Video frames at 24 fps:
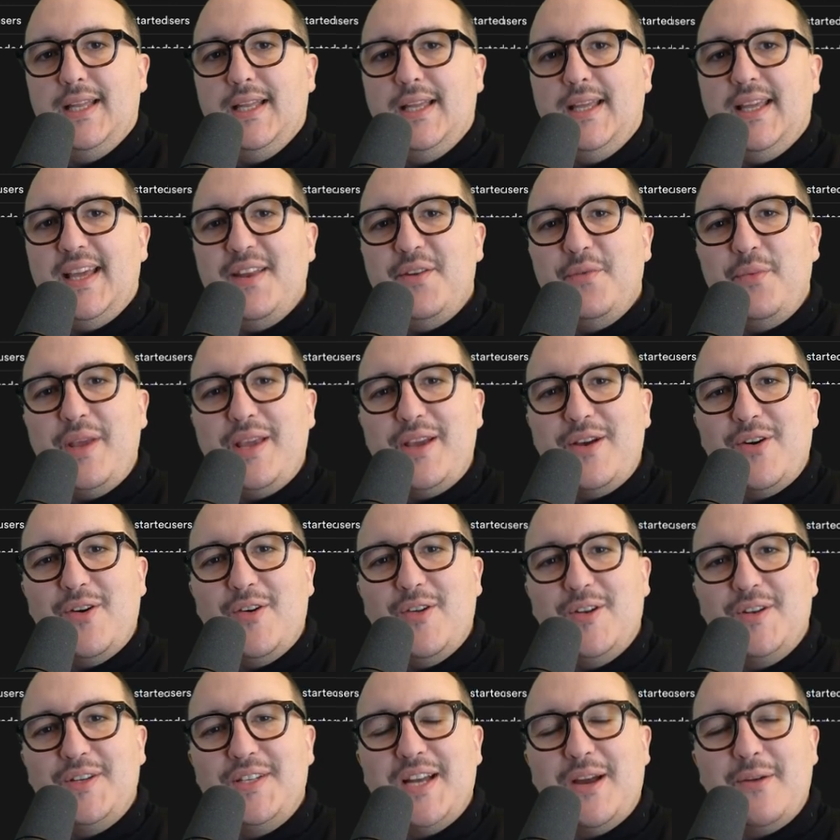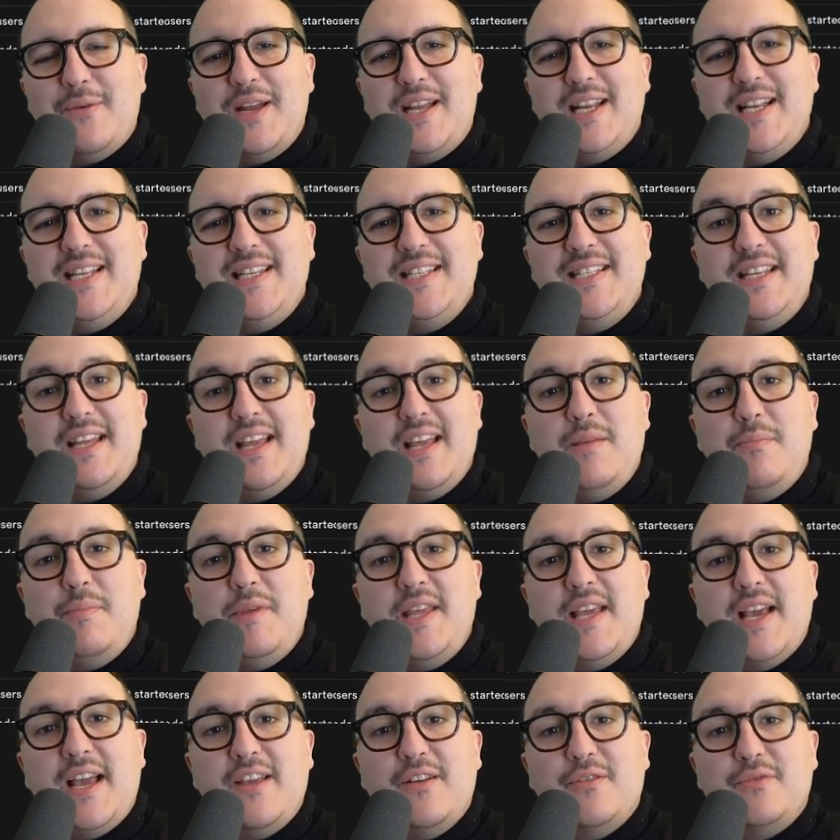Can we call directly the A
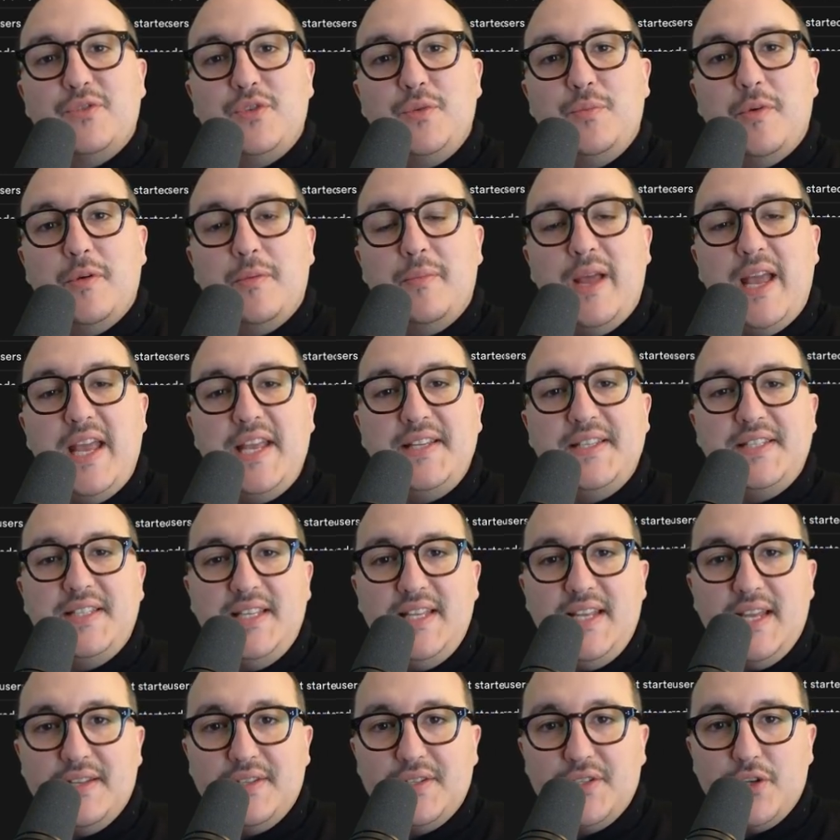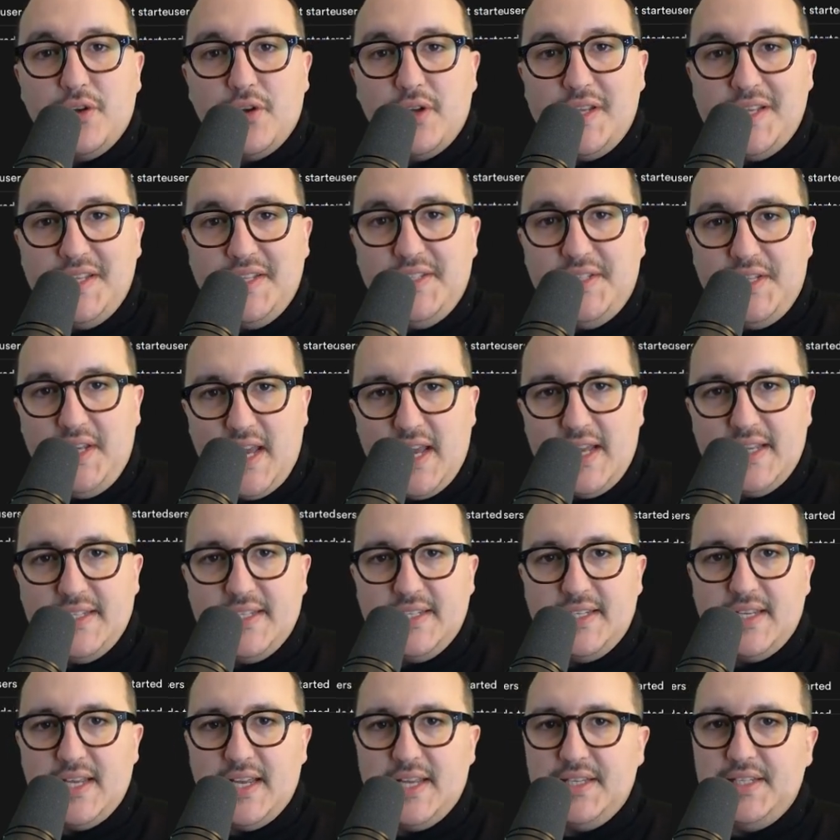P I of Supabase? The answer is
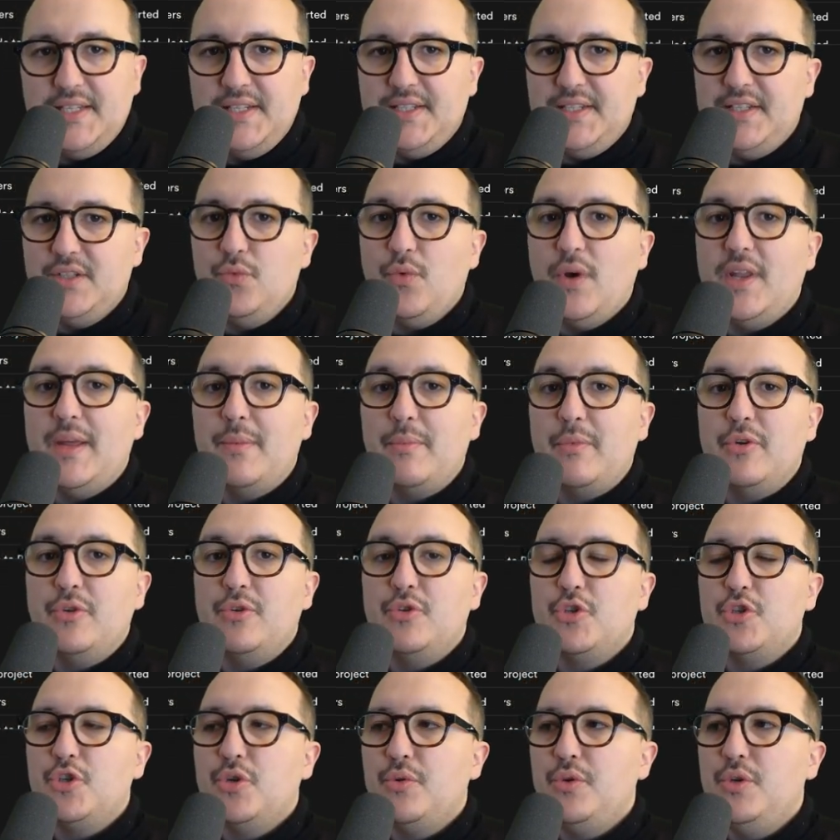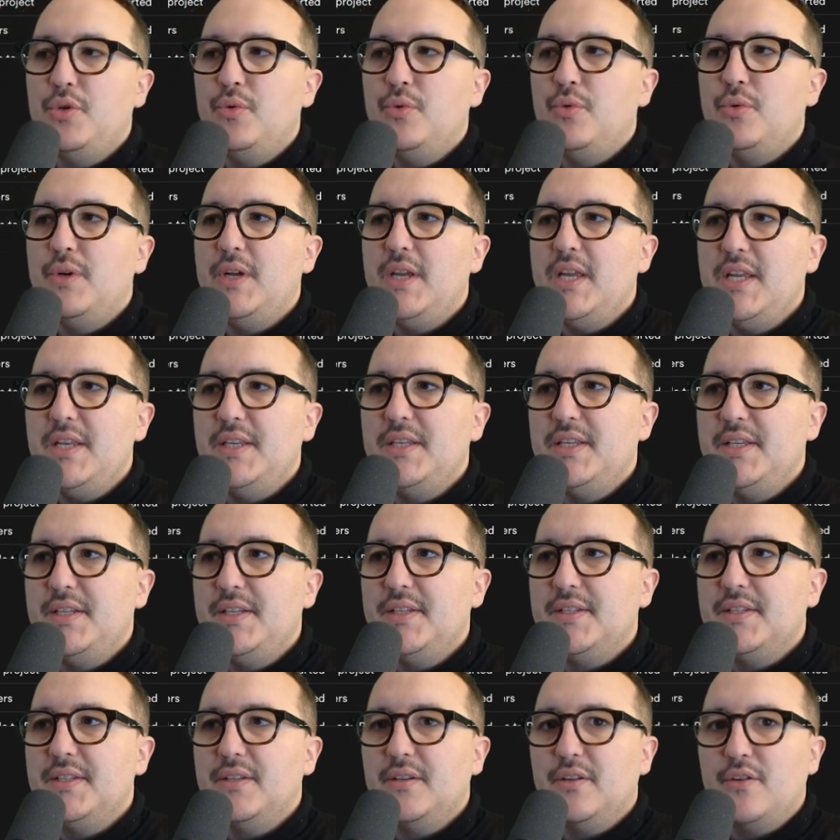yes, and this is what I'm going to show you in
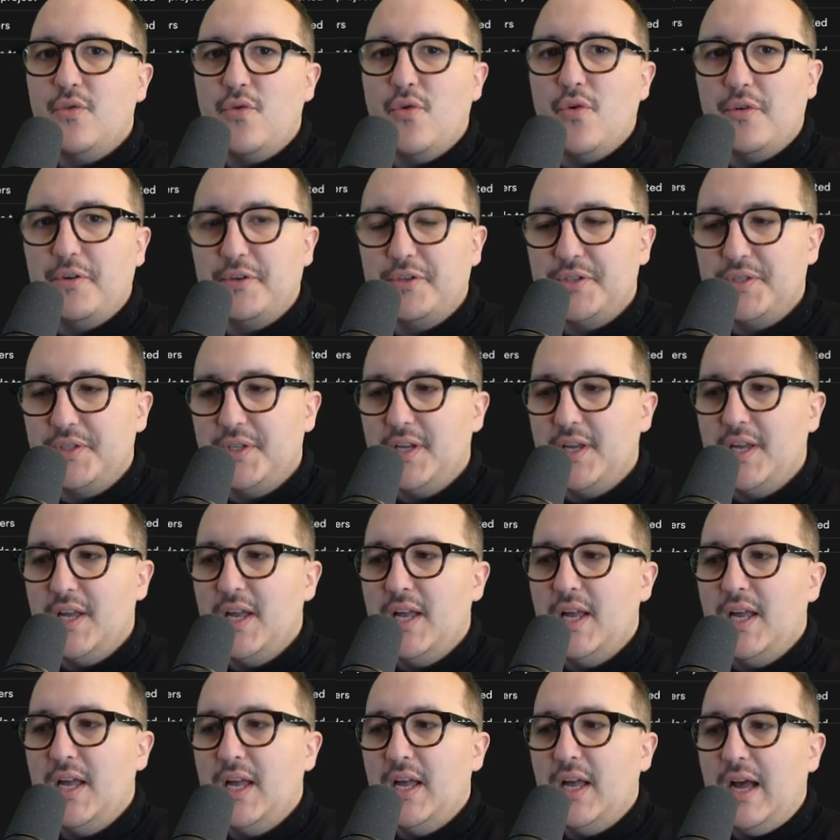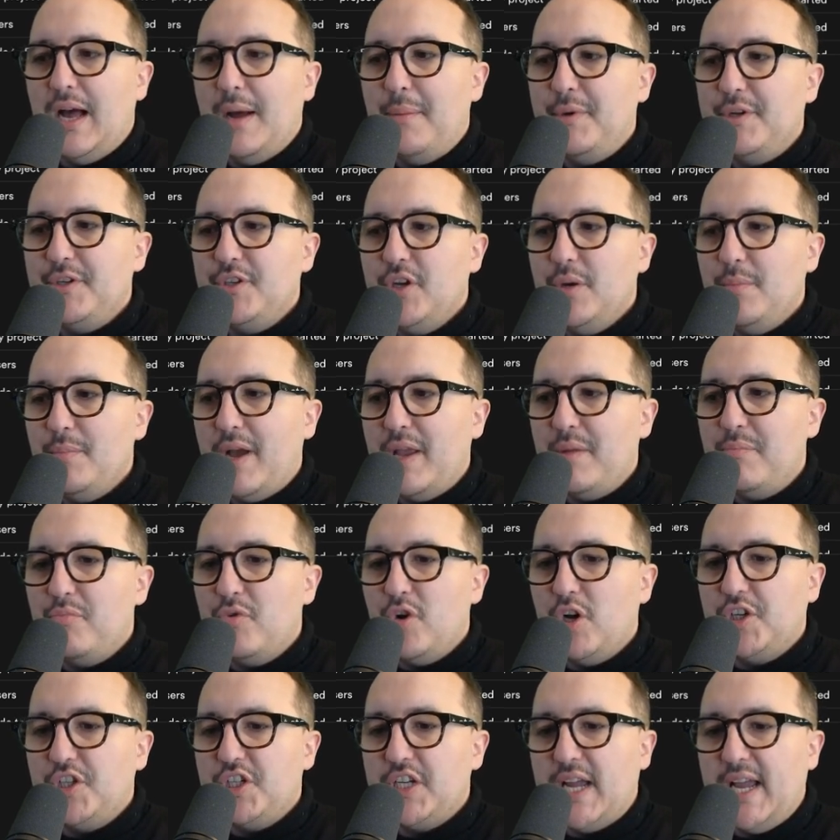this course. I'm under my
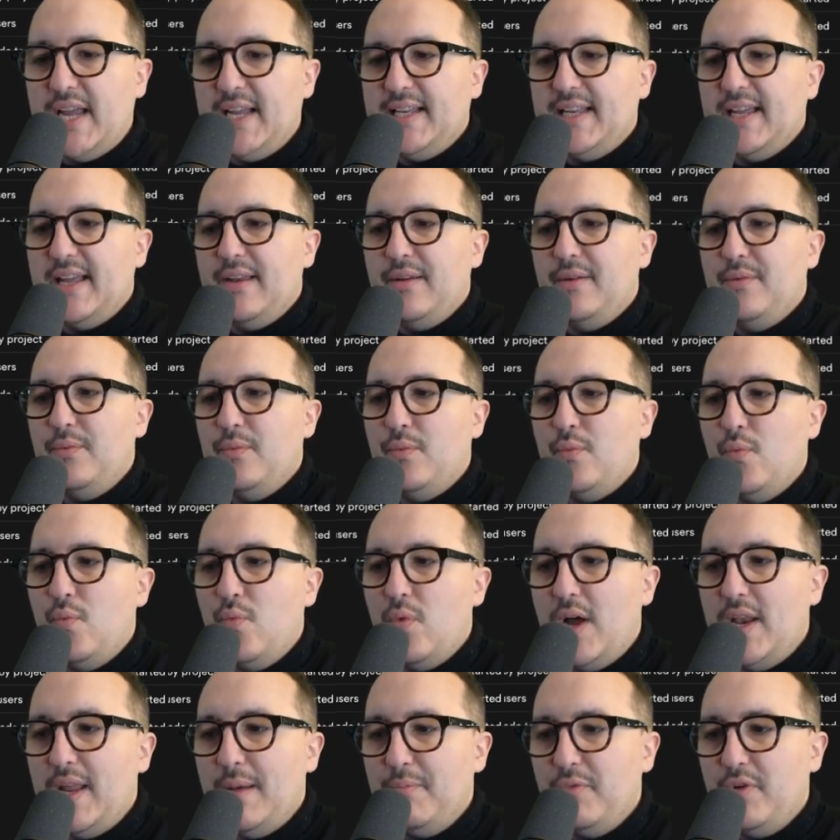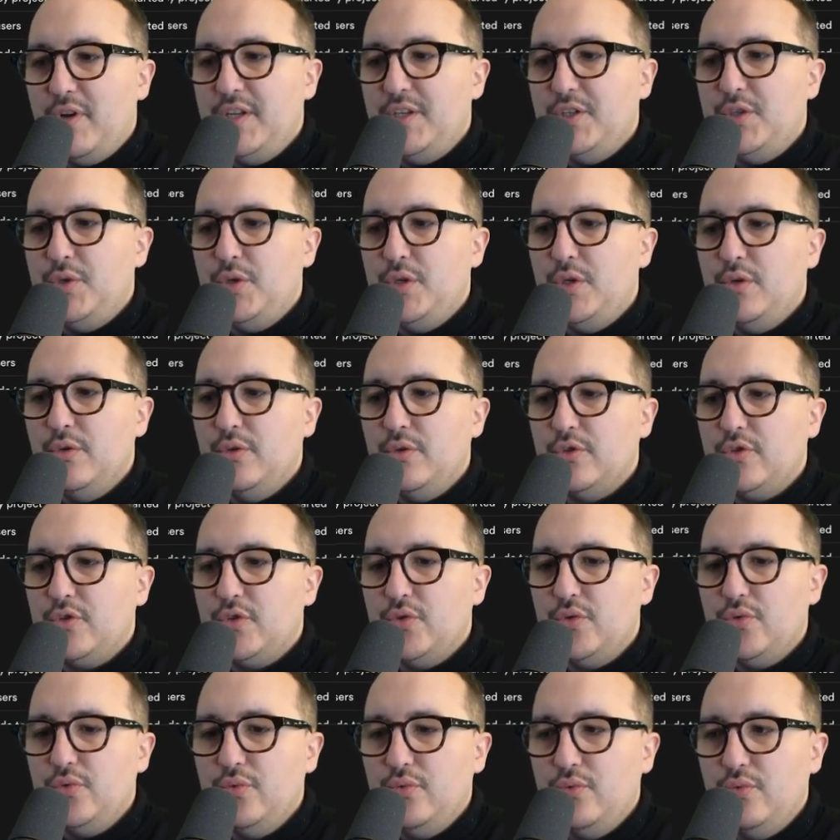project, and what I'm going to use
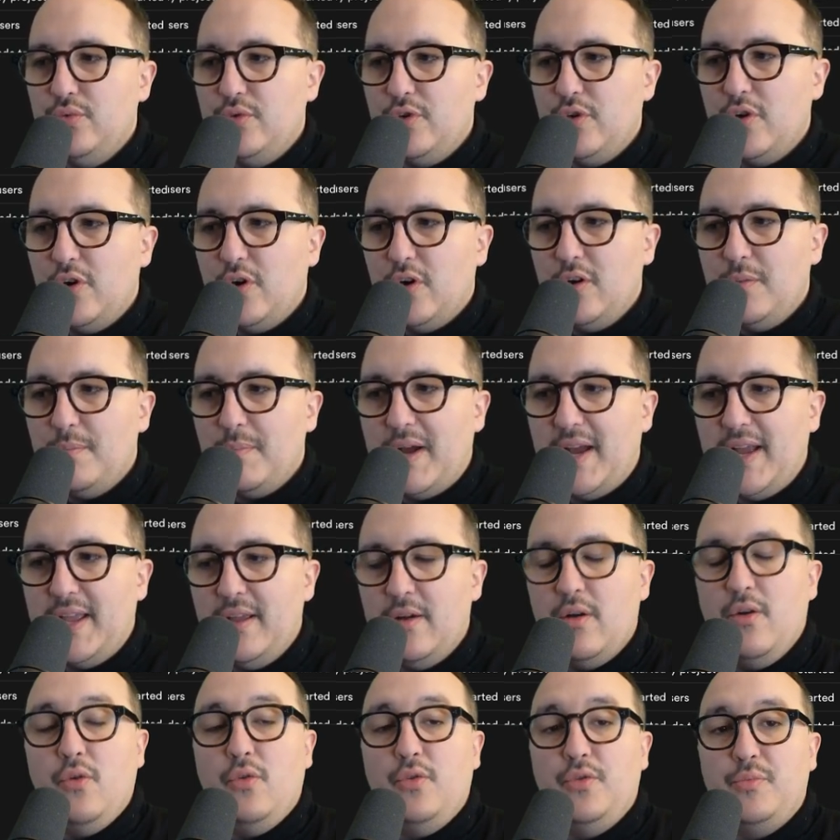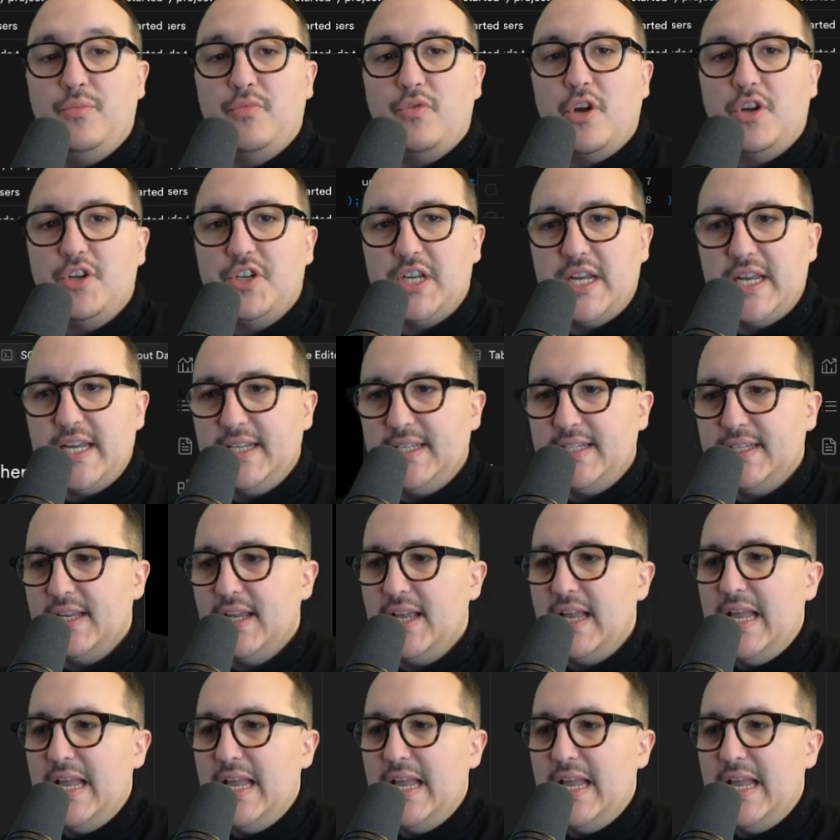to call my own project